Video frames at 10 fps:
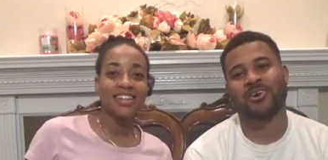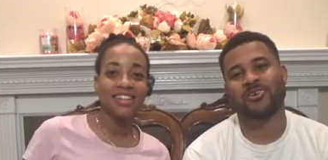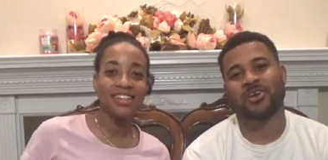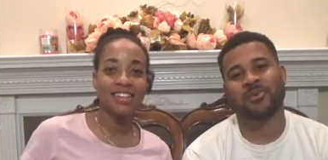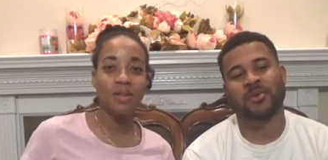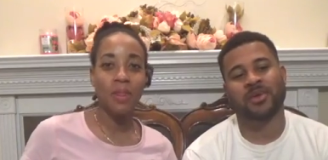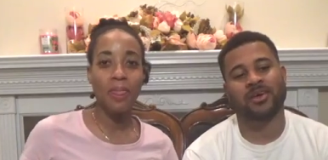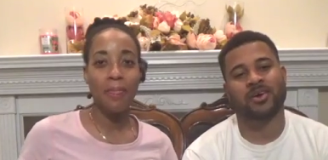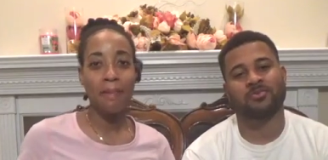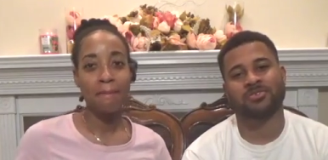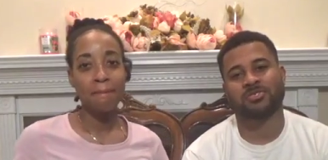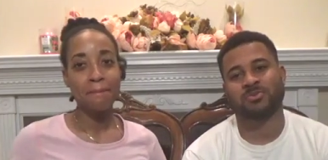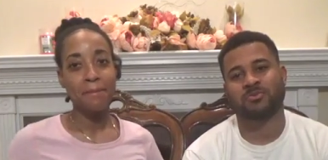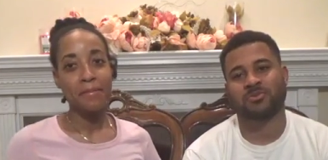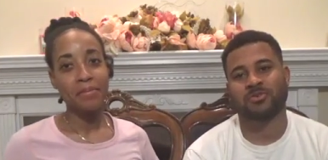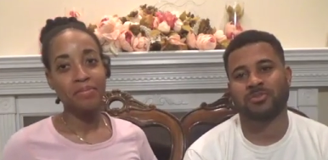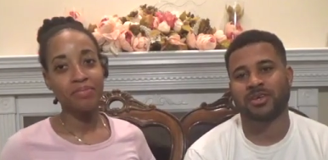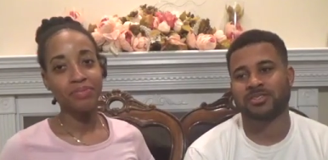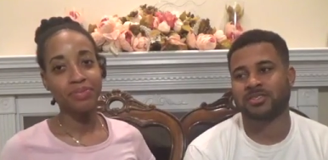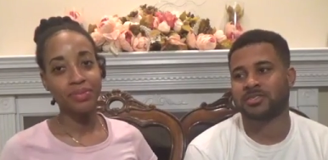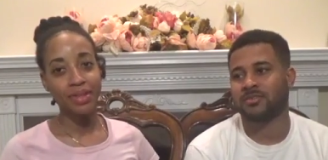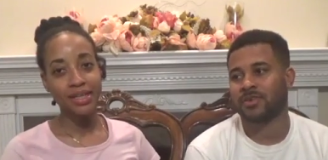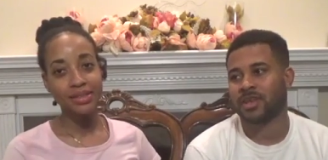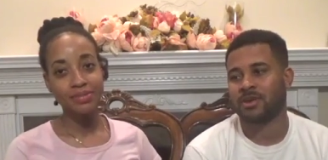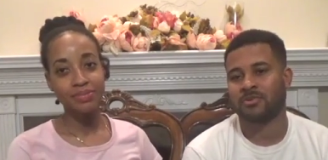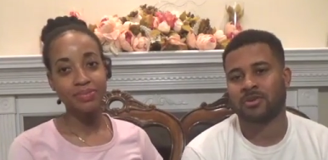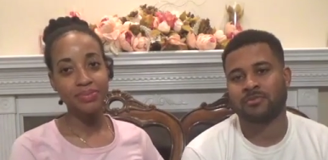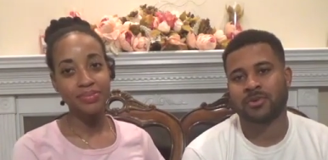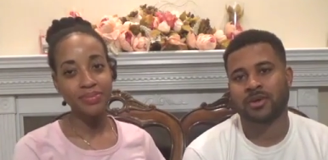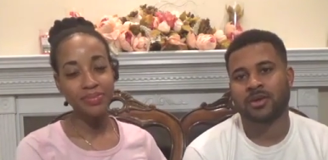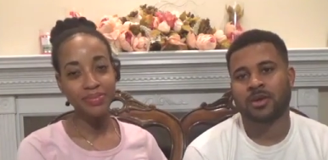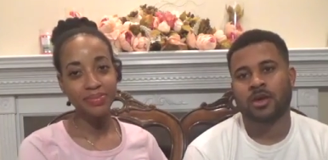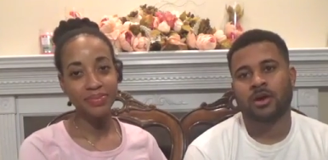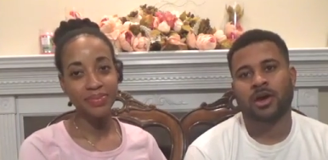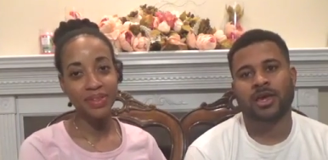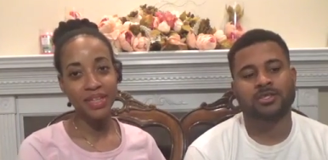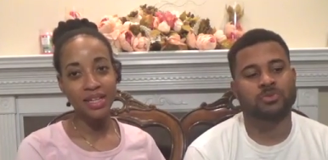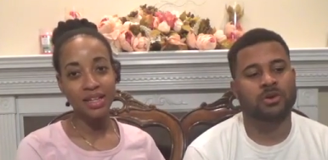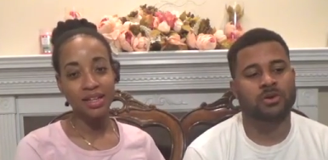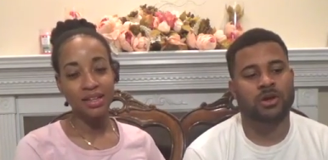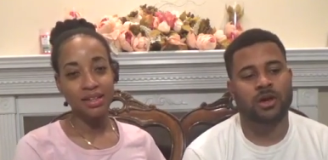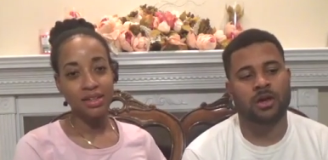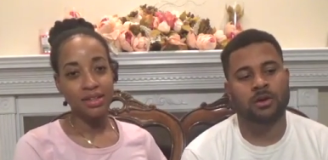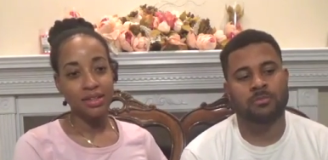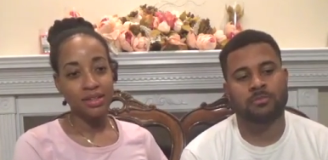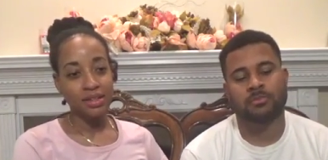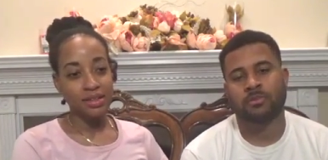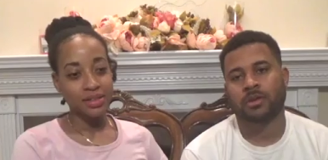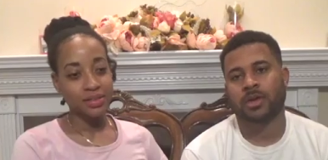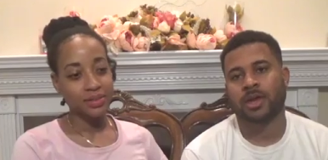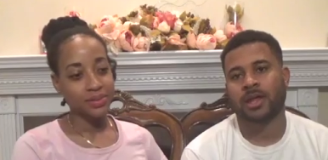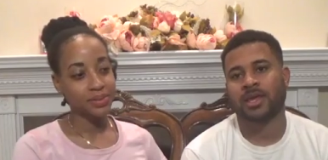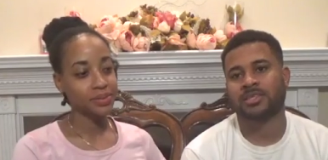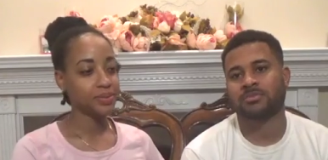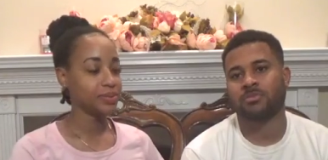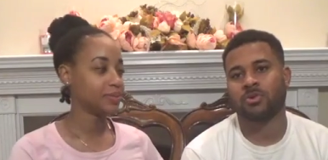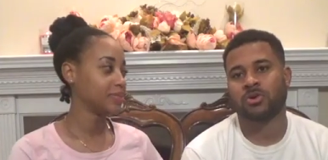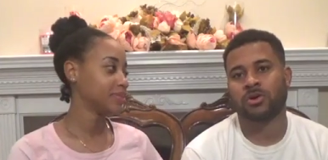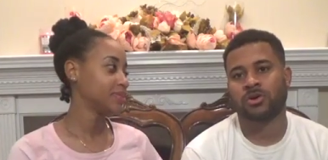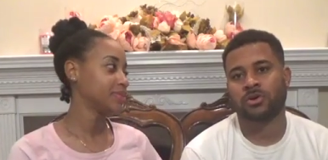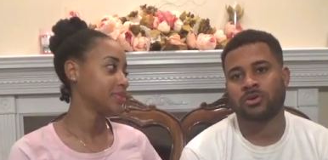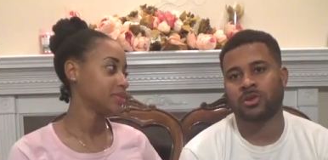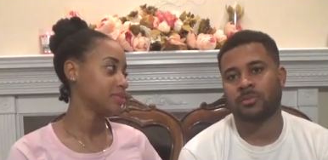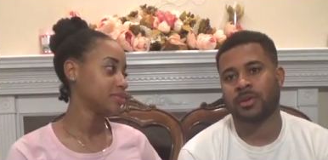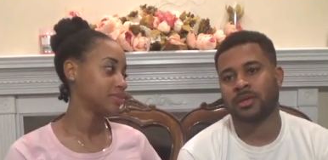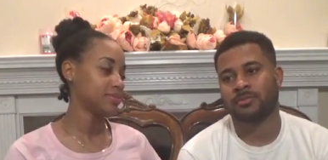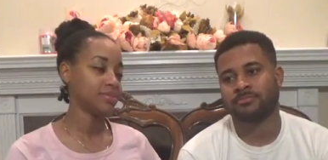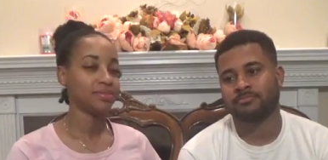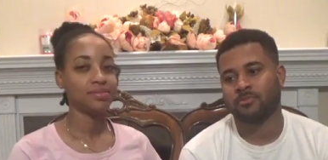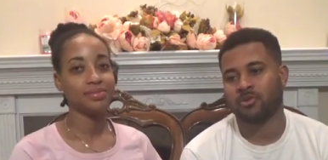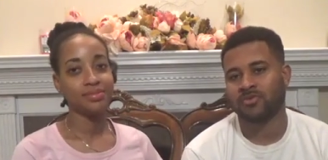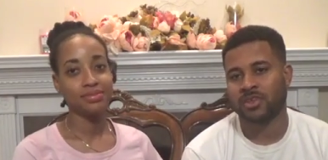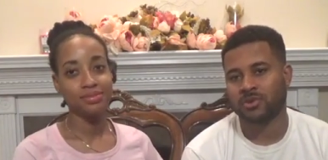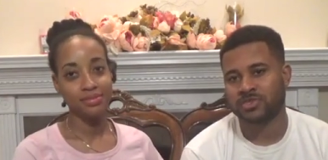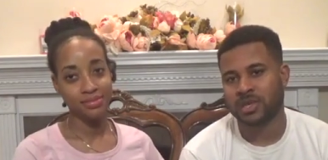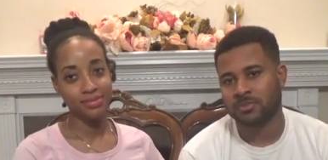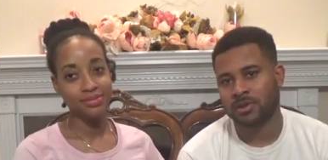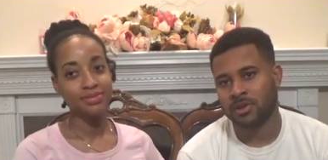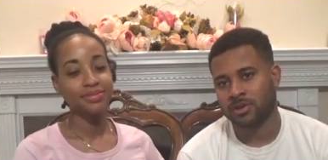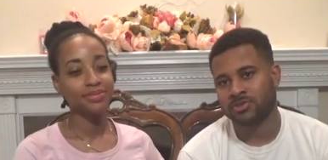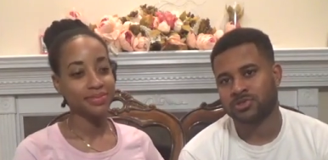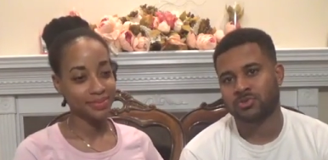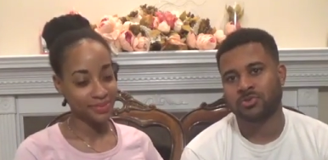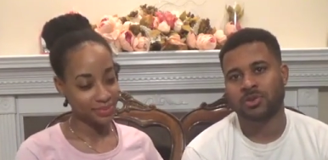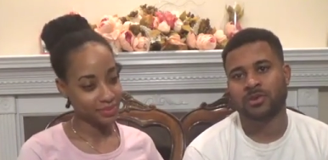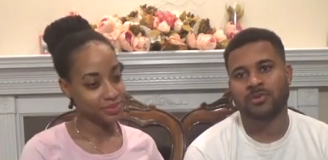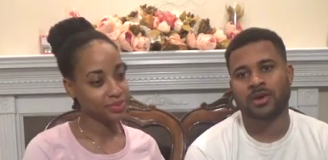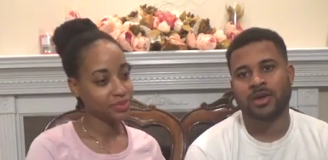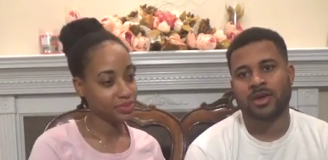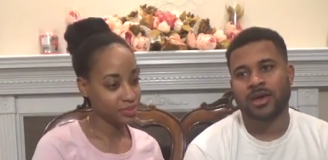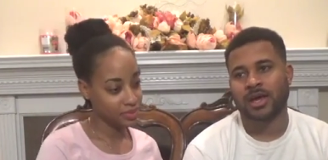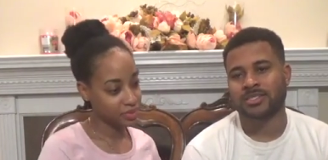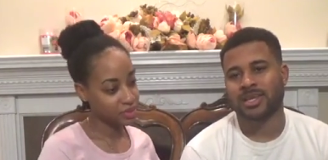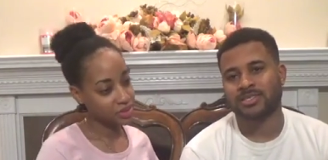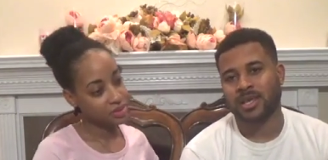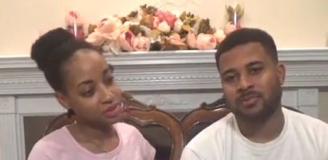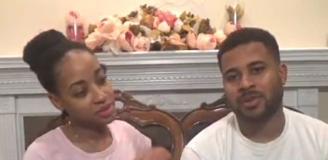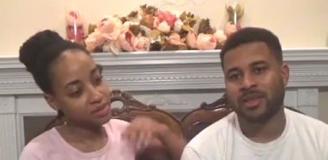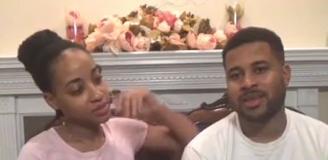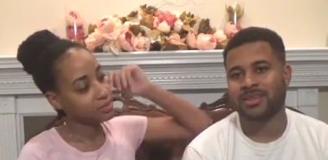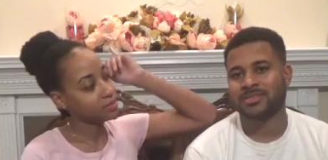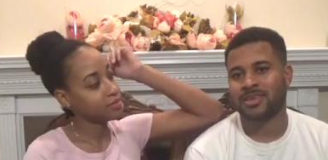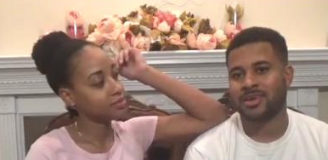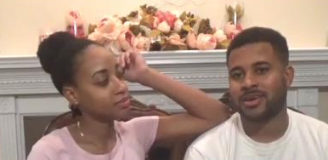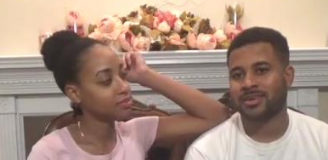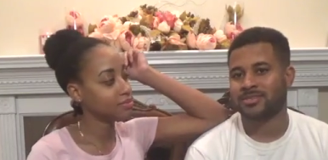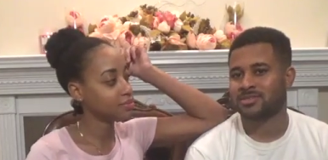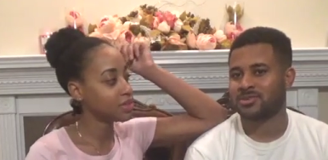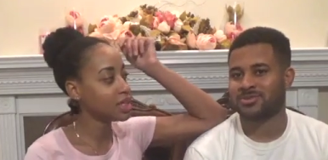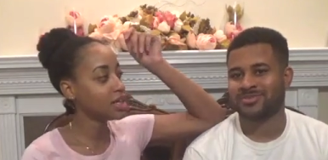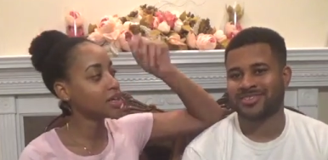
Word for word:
Speaker 1: You know what I mean? Um, we just been real busy and stuff like that, whatever. But I guess we're gonna um, kind of get some more. You know what I mean? more videos coming along soon, whatever. I just gotta stop being lazy, guys. So yeah,